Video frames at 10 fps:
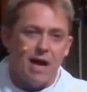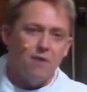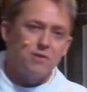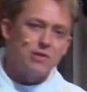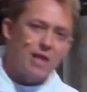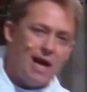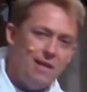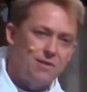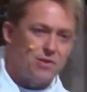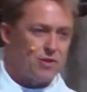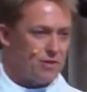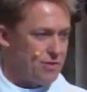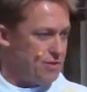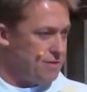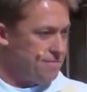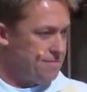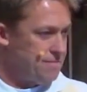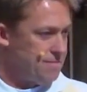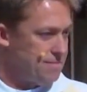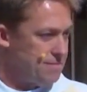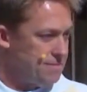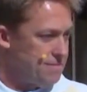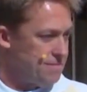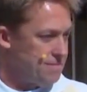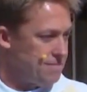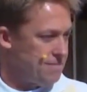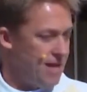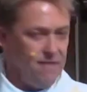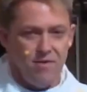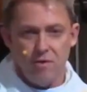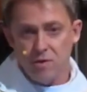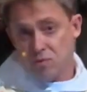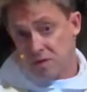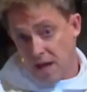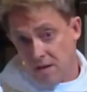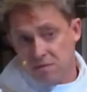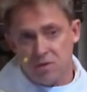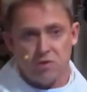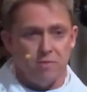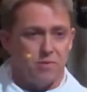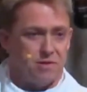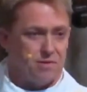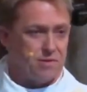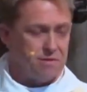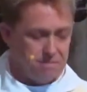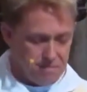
outside the church, even those without the scriptures,